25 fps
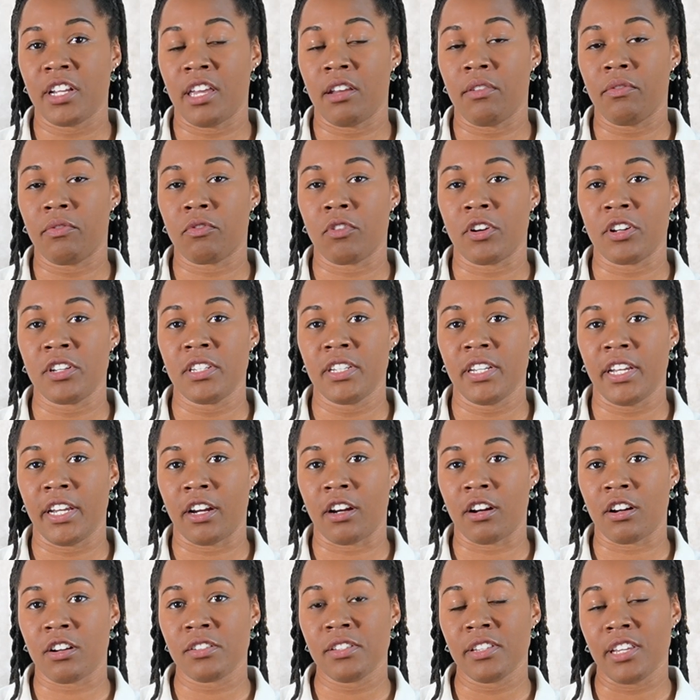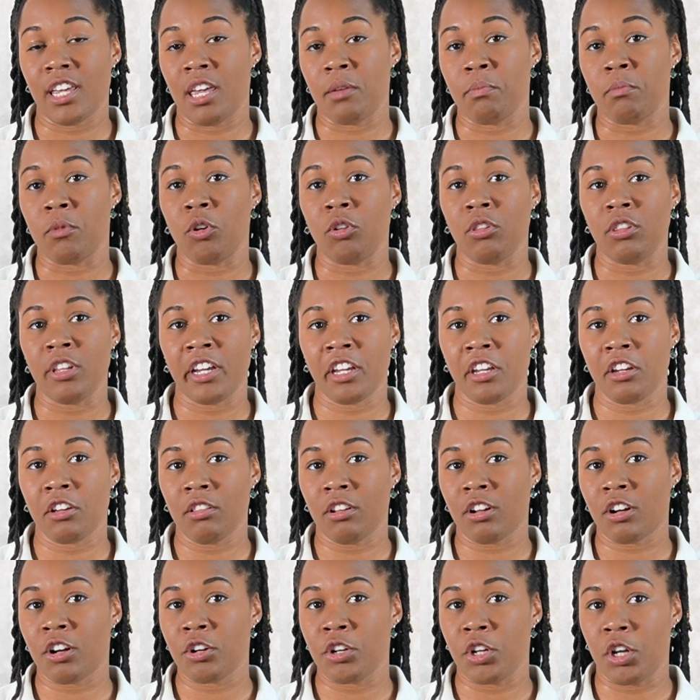in Frontiers in
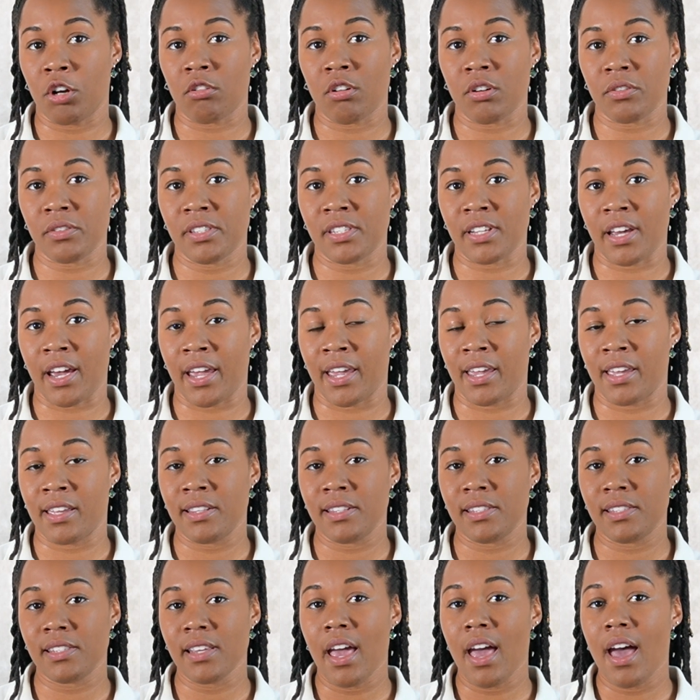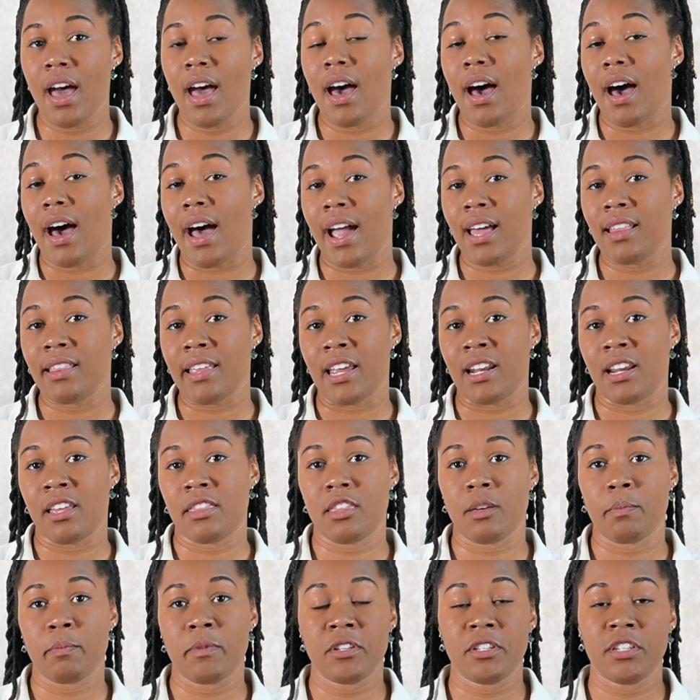Molecular Neuroscience highlighted
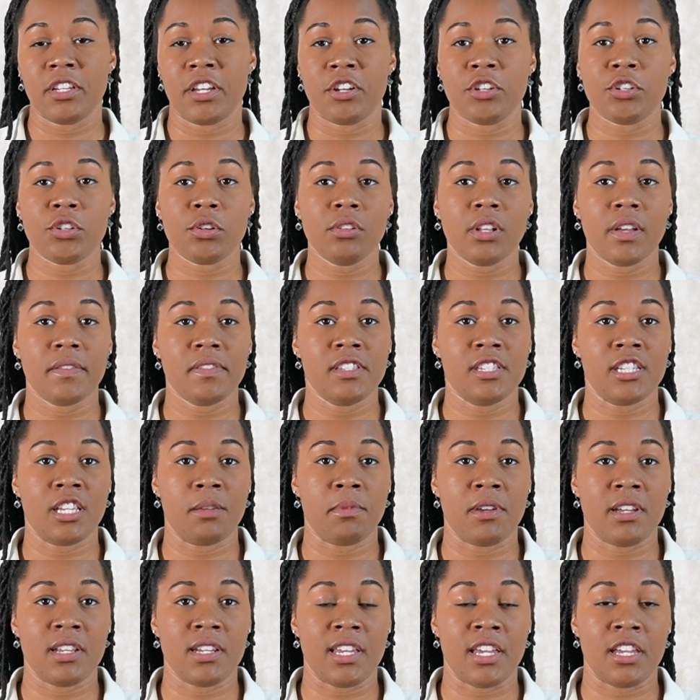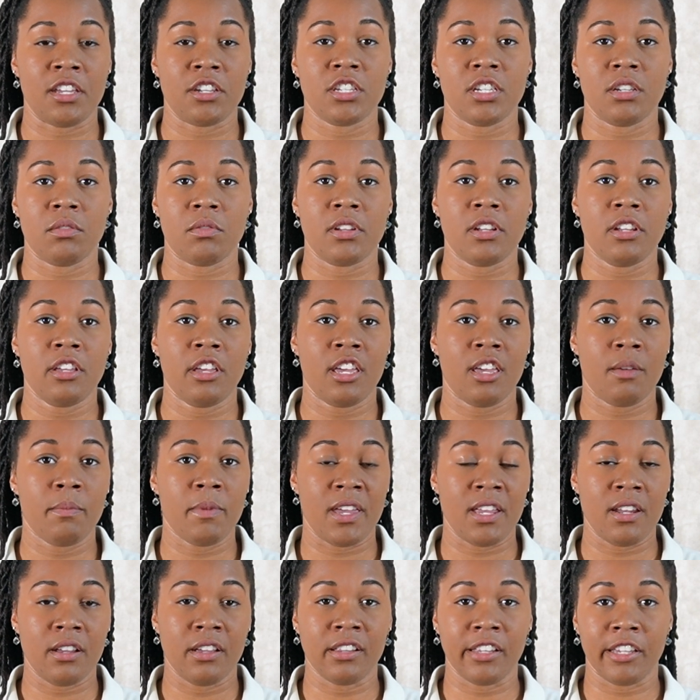the potential of CBD to
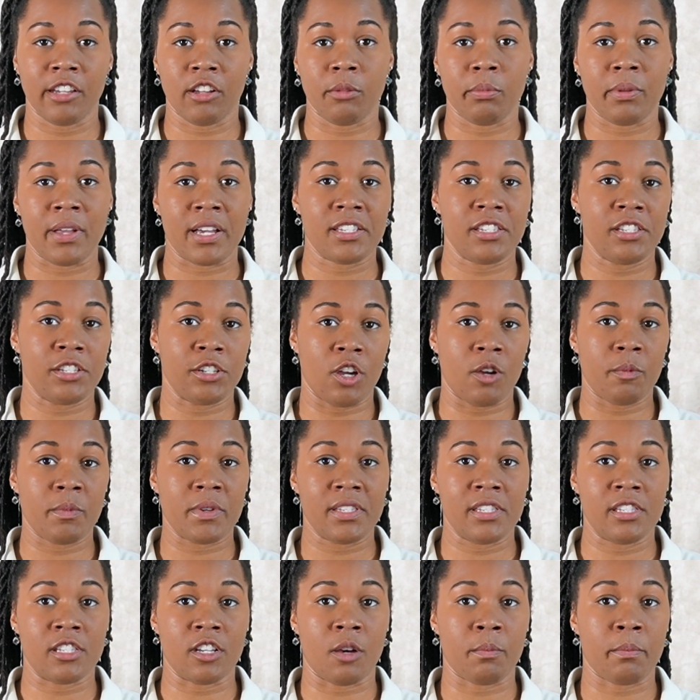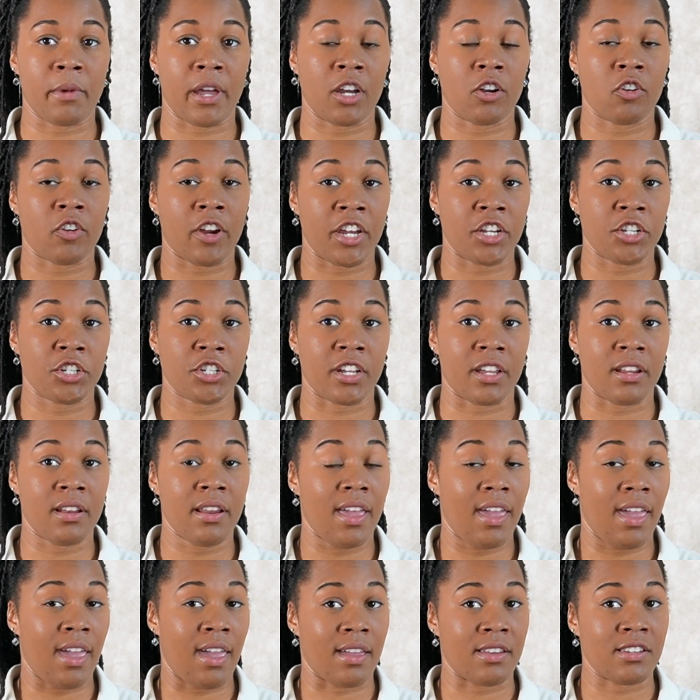inhibit glioblastoma cell
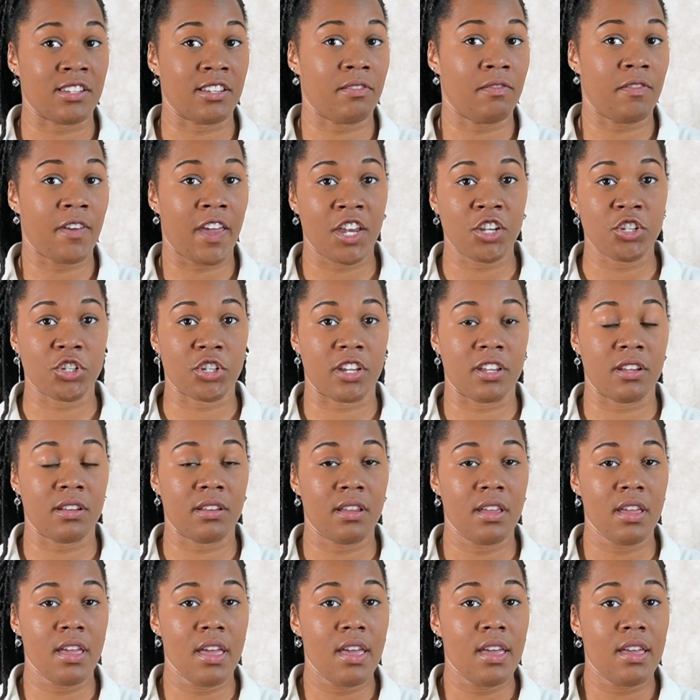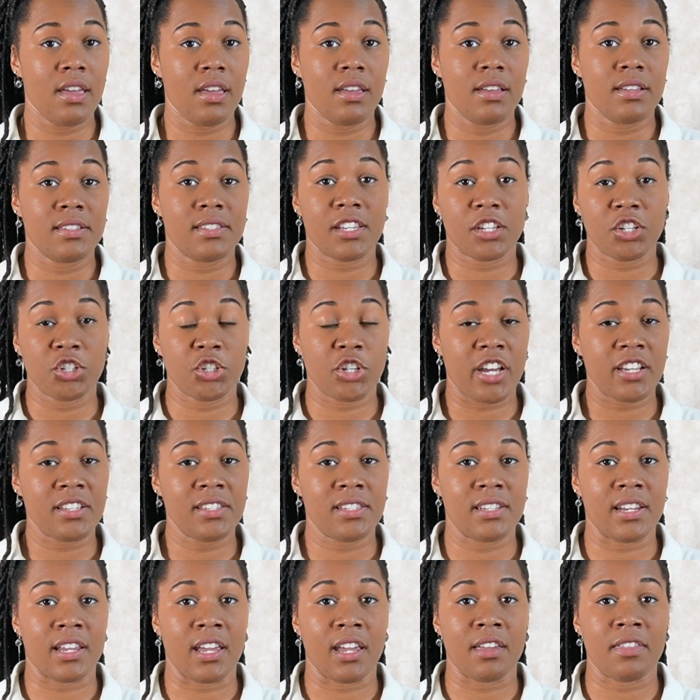migration and invasion,
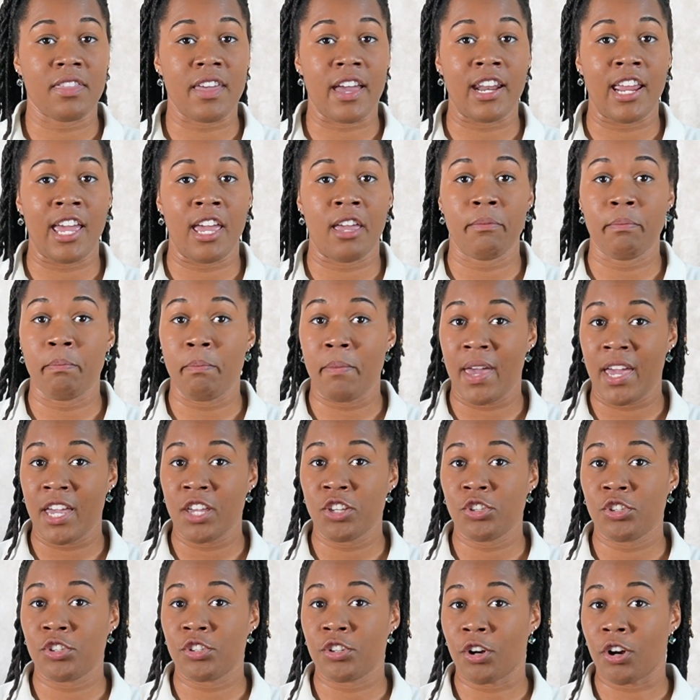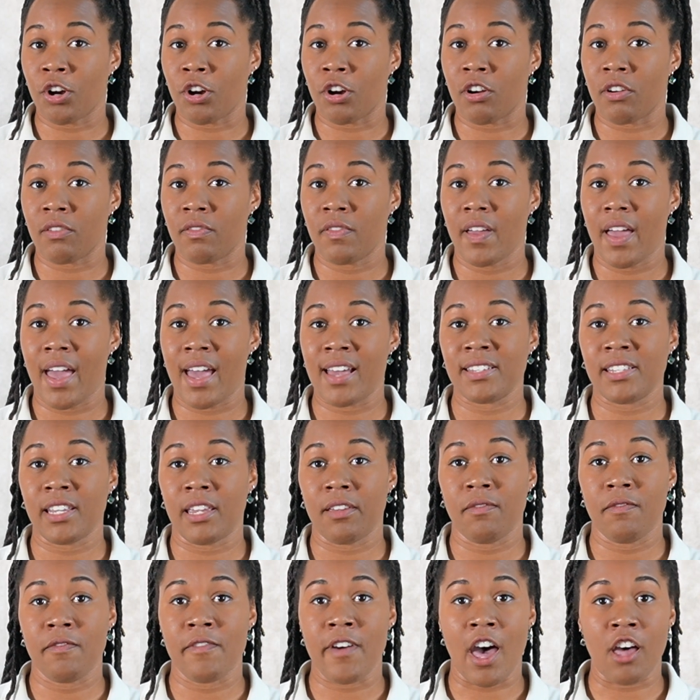suggesting that it may serve as
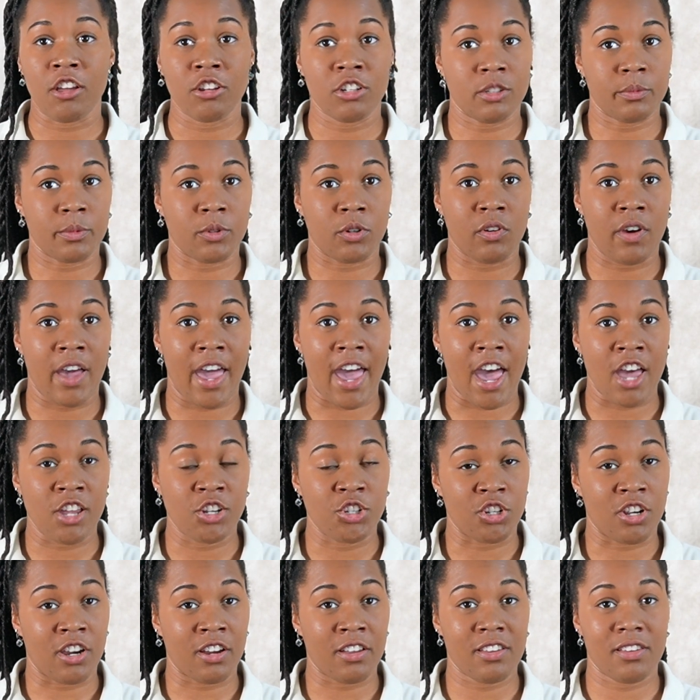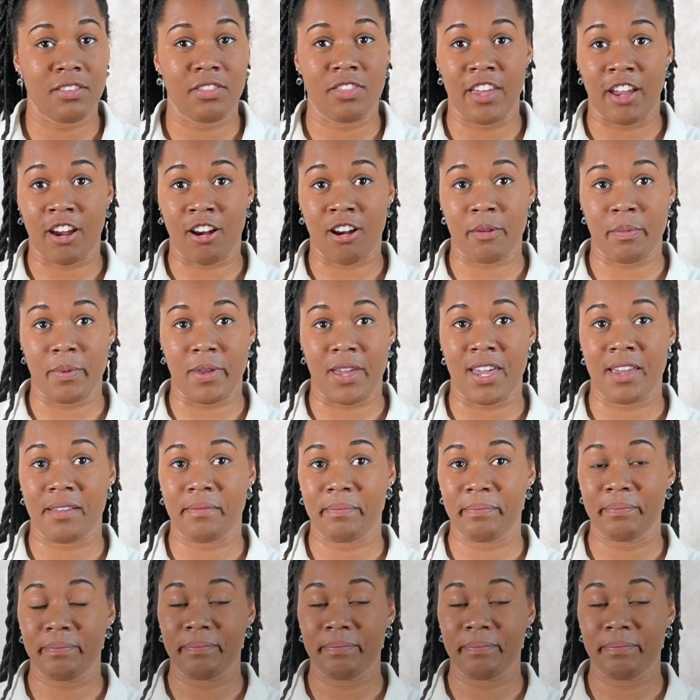a valuable adjunct therapy.